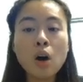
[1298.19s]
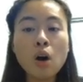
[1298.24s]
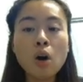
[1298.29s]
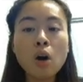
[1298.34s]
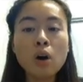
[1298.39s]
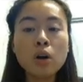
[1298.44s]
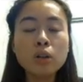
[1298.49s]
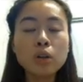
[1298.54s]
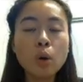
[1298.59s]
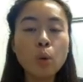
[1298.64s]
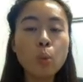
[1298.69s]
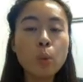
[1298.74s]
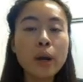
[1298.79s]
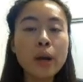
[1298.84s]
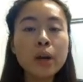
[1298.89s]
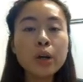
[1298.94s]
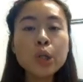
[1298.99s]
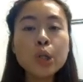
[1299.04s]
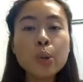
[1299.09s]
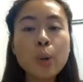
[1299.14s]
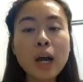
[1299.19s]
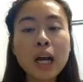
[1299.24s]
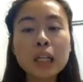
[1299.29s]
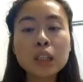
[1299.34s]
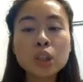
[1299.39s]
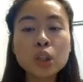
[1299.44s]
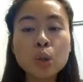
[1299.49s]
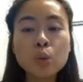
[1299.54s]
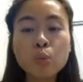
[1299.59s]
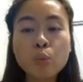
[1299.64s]
on where you
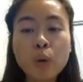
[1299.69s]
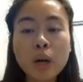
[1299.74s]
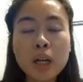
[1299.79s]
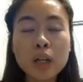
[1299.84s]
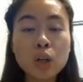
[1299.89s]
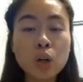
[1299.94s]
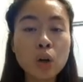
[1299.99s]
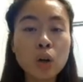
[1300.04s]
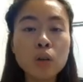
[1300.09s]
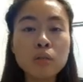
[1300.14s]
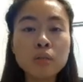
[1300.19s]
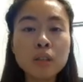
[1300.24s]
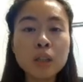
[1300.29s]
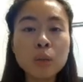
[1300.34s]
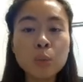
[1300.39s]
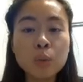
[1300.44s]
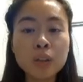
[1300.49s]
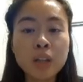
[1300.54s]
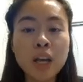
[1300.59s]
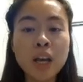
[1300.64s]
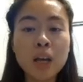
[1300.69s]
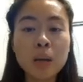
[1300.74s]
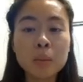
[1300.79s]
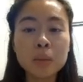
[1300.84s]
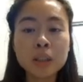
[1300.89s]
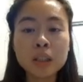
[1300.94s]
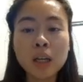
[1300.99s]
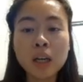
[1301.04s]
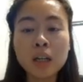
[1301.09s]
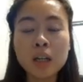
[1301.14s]
actually rank currently with
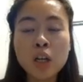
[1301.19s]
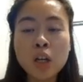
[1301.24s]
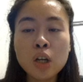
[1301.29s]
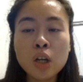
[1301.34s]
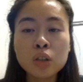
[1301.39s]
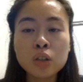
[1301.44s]
Amazon.